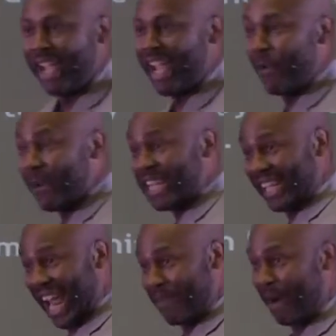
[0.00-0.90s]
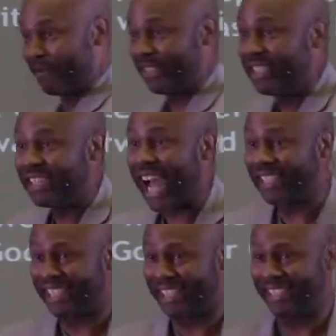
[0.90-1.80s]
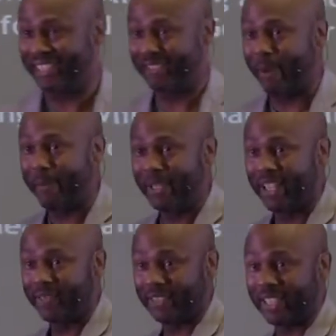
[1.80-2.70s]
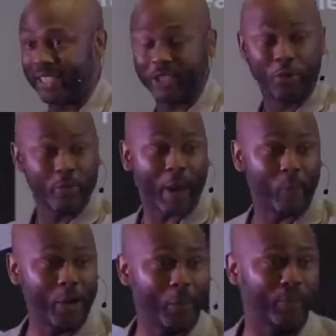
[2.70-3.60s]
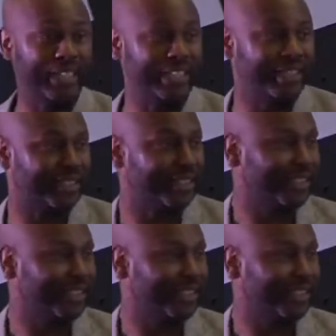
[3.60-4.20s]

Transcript: And when he came up, God said, This is my beloved son in whom I'm well pleased.